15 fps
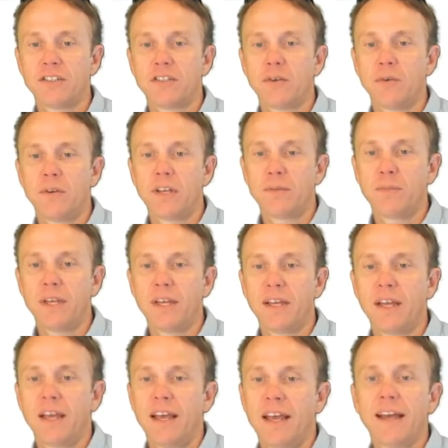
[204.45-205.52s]
So it can be
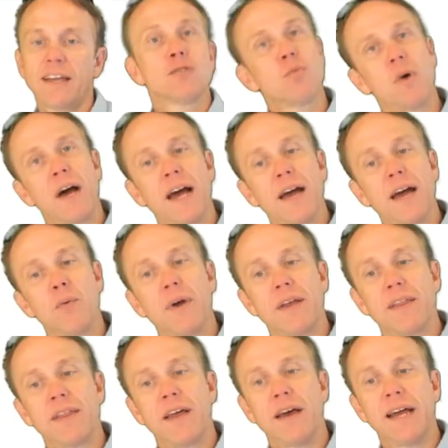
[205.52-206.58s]
x, y,
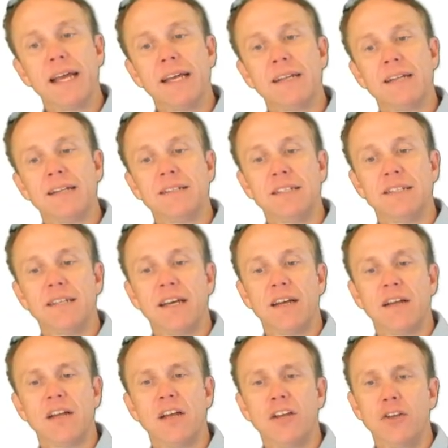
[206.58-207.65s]
width, height, detail.